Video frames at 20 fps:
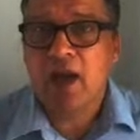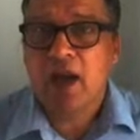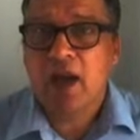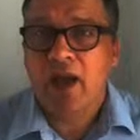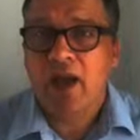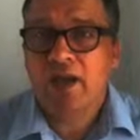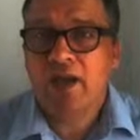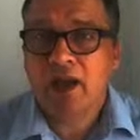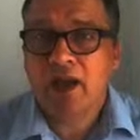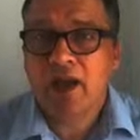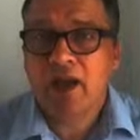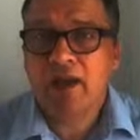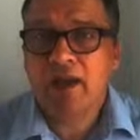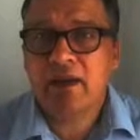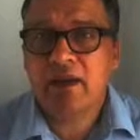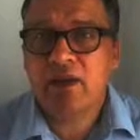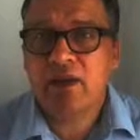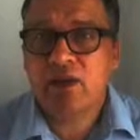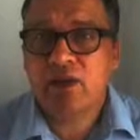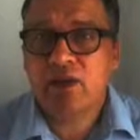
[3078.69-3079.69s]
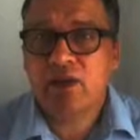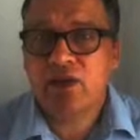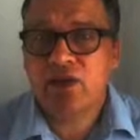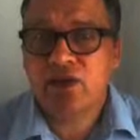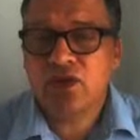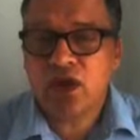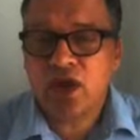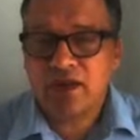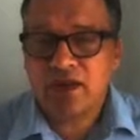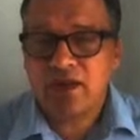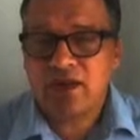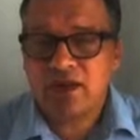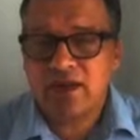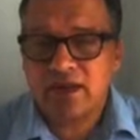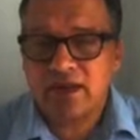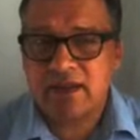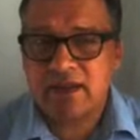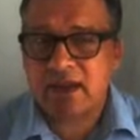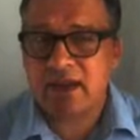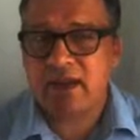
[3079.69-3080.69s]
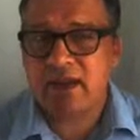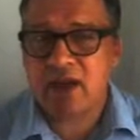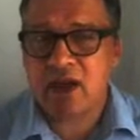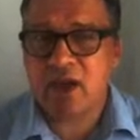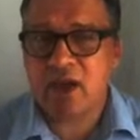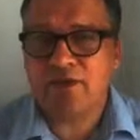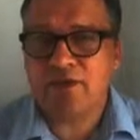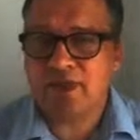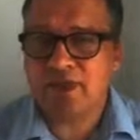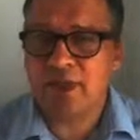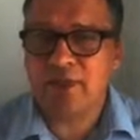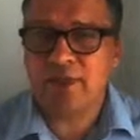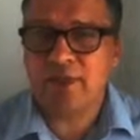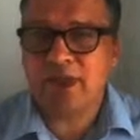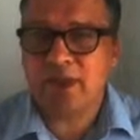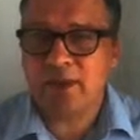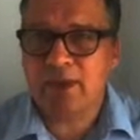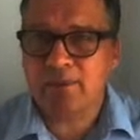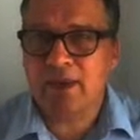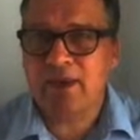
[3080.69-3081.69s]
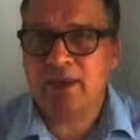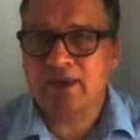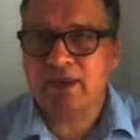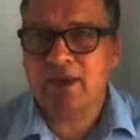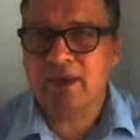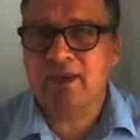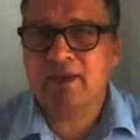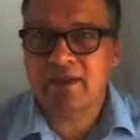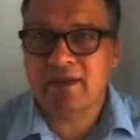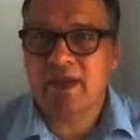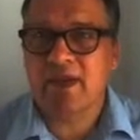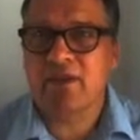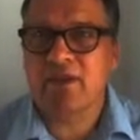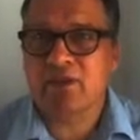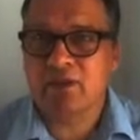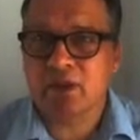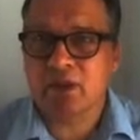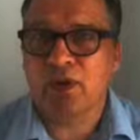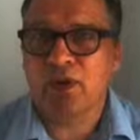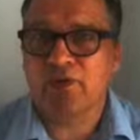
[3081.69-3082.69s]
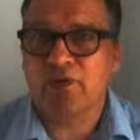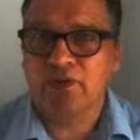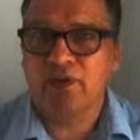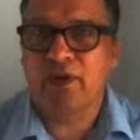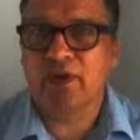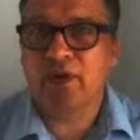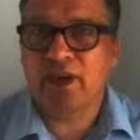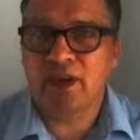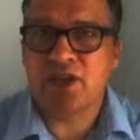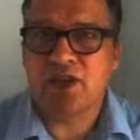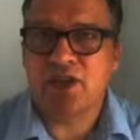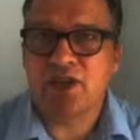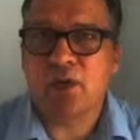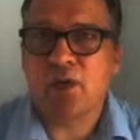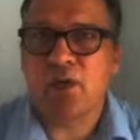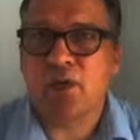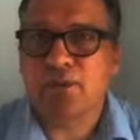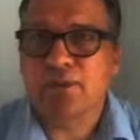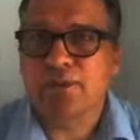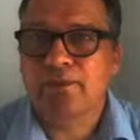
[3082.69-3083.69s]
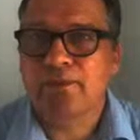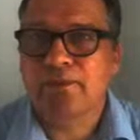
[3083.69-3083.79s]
and I could not think of something better than work for an NGO.